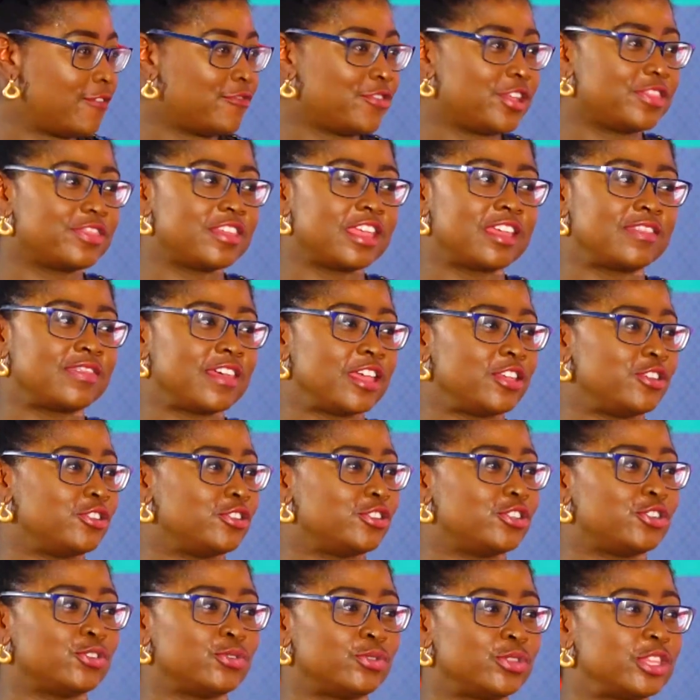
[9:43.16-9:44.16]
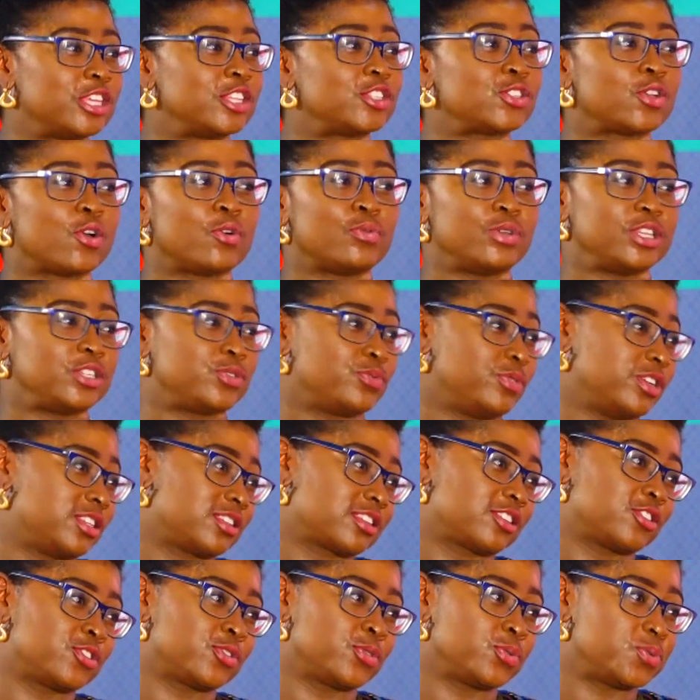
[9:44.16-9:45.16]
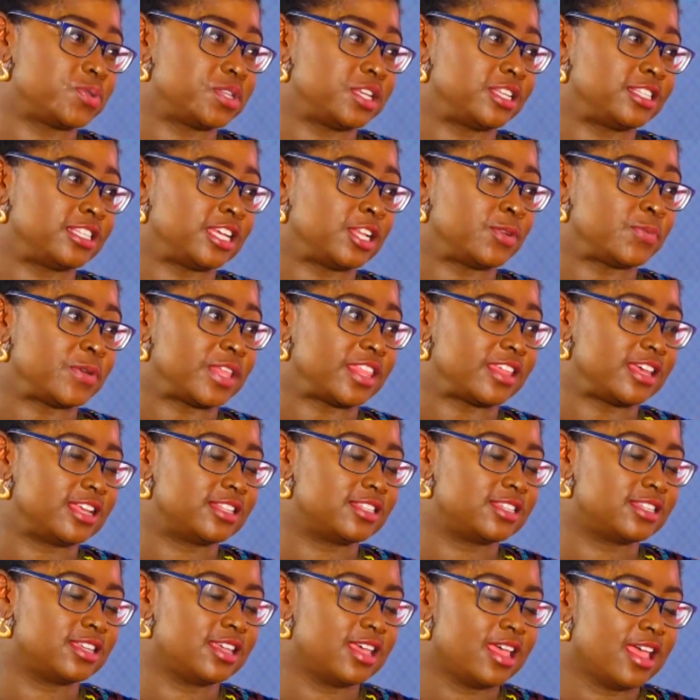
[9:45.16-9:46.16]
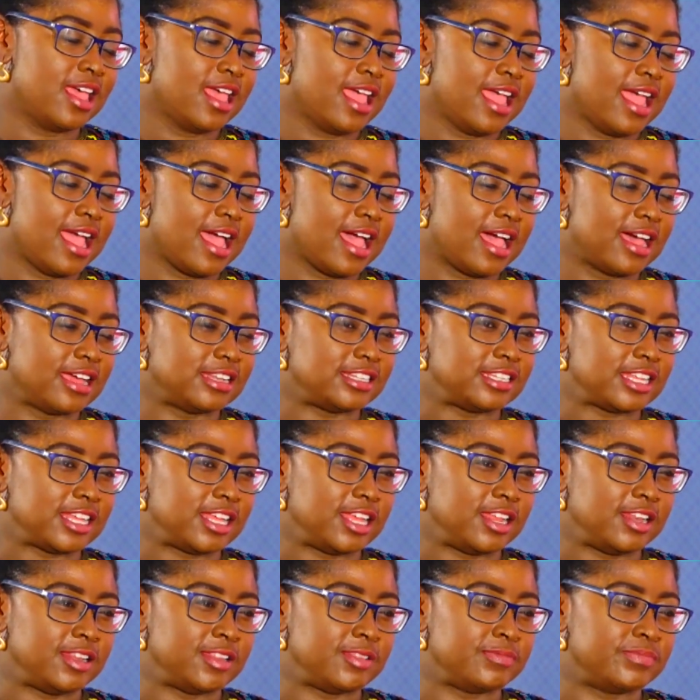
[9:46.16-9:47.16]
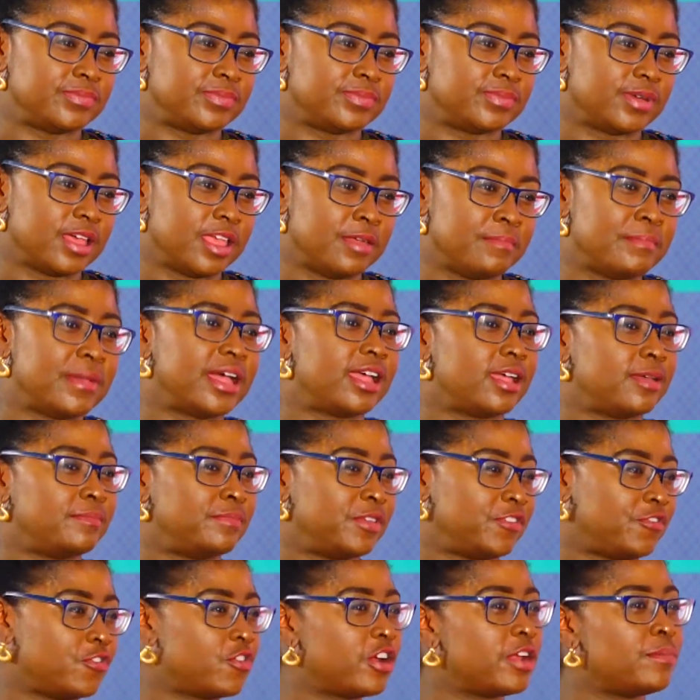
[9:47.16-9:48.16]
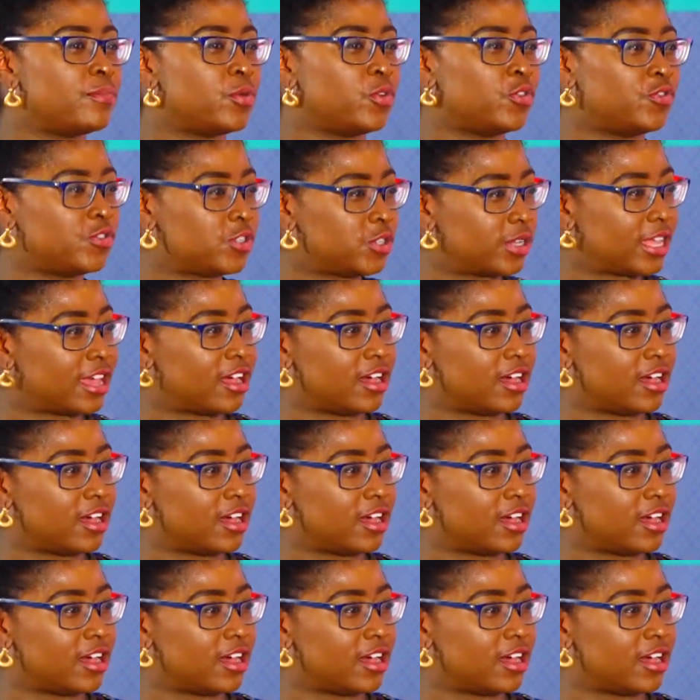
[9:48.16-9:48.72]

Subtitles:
Everything that you do, there's always risk associated with it. And before I moved